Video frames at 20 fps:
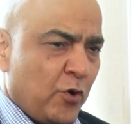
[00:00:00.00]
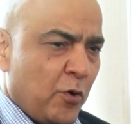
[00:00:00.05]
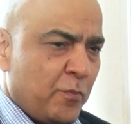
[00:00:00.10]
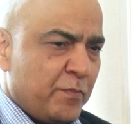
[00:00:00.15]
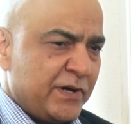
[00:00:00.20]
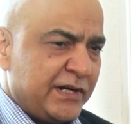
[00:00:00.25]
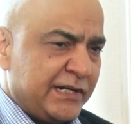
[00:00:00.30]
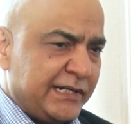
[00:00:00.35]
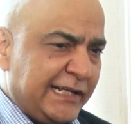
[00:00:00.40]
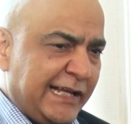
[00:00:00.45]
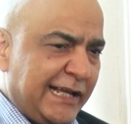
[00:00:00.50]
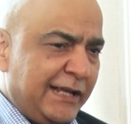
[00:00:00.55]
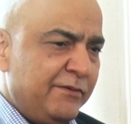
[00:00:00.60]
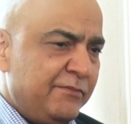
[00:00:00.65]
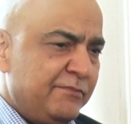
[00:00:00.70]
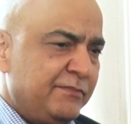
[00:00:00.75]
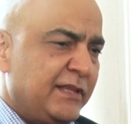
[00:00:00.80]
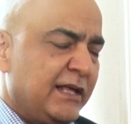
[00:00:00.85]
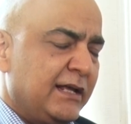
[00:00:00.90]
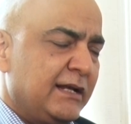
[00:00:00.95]
proper
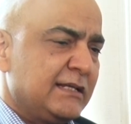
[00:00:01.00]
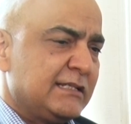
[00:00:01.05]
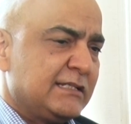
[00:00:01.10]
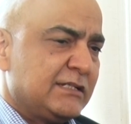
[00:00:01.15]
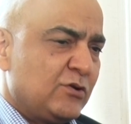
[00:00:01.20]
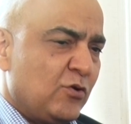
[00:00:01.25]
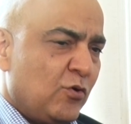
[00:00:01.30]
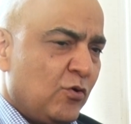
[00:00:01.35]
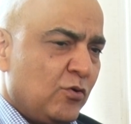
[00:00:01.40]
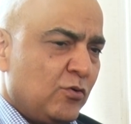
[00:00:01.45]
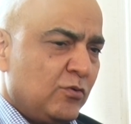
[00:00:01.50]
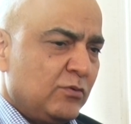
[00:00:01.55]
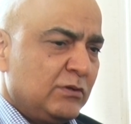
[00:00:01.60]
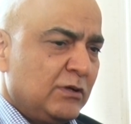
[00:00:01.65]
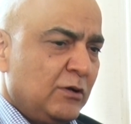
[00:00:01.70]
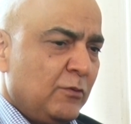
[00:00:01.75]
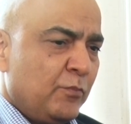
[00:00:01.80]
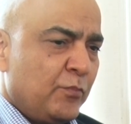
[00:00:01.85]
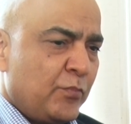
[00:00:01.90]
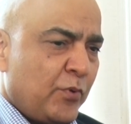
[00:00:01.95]
team, there is
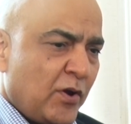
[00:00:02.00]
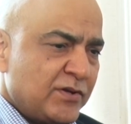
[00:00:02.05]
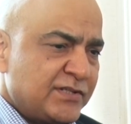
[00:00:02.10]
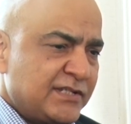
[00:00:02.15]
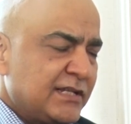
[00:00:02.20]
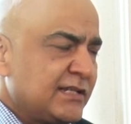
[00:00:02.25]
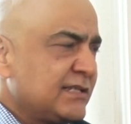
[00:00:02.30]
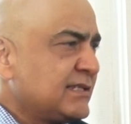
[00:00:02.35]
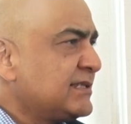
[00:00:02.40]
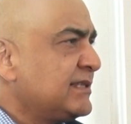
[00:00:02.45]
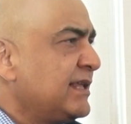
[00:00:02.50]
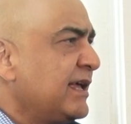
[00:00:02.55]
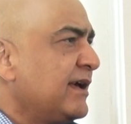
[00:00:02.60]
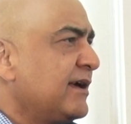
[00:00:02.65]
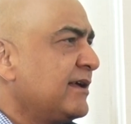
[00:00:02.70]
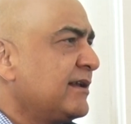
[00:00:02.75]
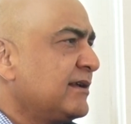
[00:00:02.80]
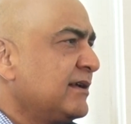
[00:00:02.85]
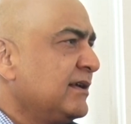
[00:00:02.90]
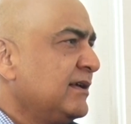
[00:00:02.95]
no process
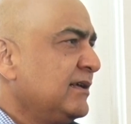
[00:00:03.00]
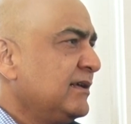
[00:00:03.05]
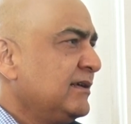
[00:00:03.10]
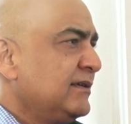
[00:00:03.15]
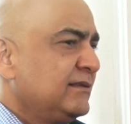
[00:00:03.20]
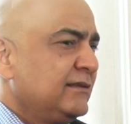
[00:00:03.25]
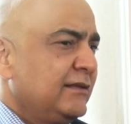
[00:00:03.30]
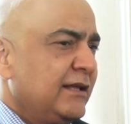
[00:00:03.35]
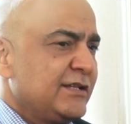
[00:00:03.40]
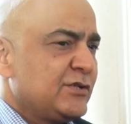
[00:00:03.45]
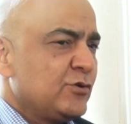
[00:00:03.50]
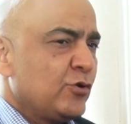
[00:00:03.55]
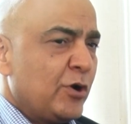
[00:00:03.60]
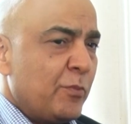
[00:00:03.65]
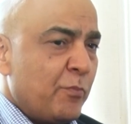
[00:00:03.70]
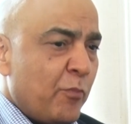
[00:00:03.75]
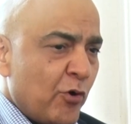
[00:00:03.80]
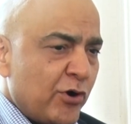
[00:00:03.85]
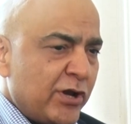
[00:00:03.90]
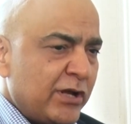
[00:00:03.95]
there is
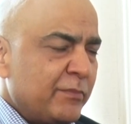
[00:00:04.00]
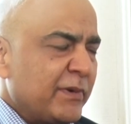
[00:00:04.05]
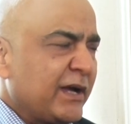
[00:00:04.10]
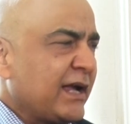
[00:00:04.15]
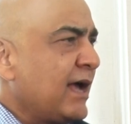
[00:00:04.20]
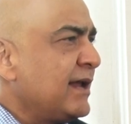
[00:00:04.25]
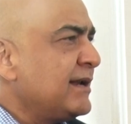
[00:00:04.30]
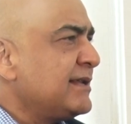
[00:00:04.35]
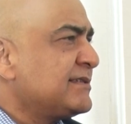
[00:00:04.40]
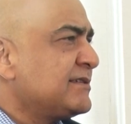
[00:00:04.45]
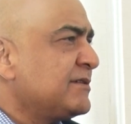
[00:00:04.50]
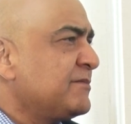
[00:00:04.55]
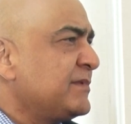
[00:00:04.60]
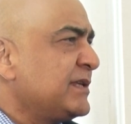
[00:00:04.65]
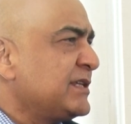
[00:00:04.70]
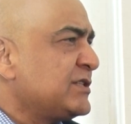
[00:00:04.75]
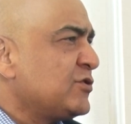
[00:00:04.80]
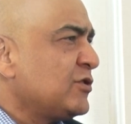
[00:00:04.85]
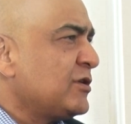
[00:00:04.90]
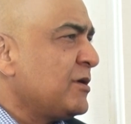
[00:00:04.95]
no reporting
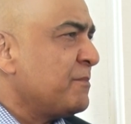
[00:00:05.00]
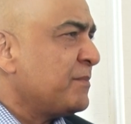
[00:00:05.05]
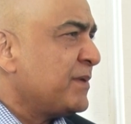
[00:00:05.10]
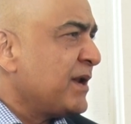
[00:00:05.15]
mechanism, there is no